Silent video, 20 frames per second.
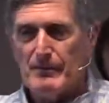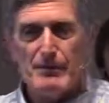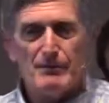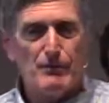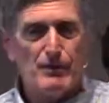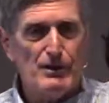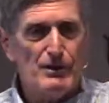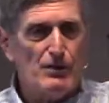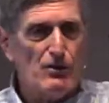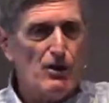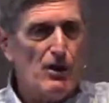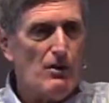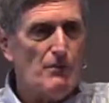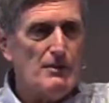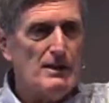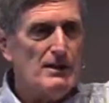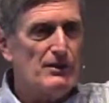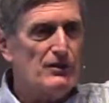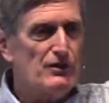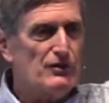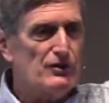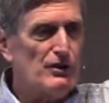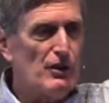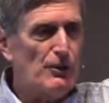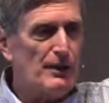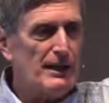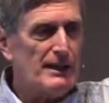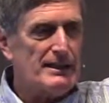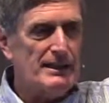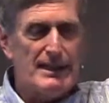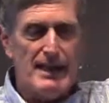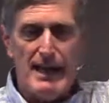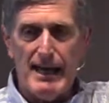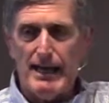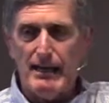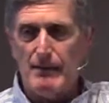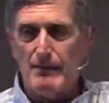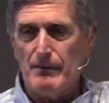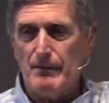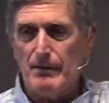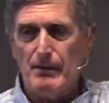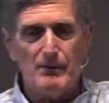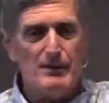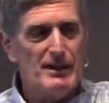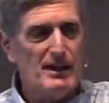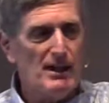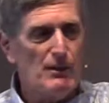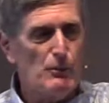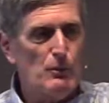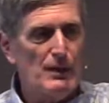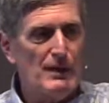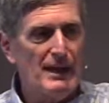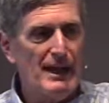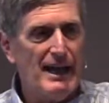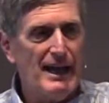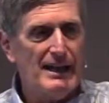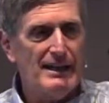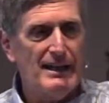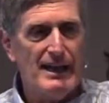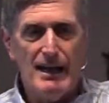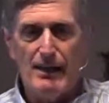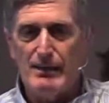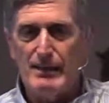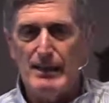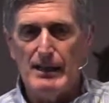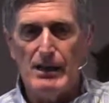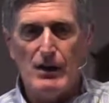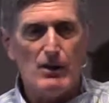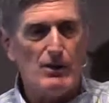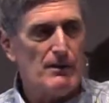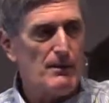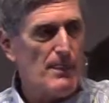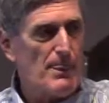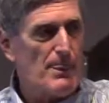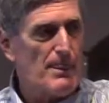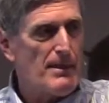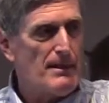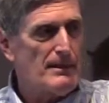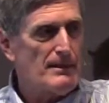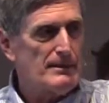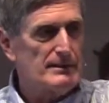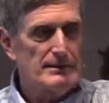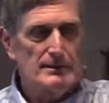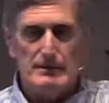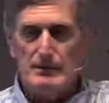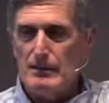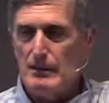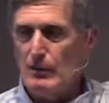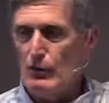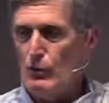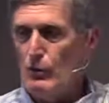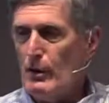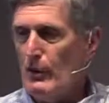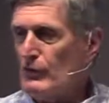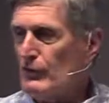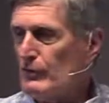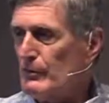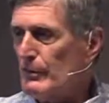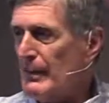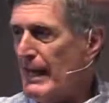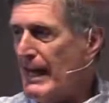Well, you're all being stoic today. We got one hand down here. Who else do we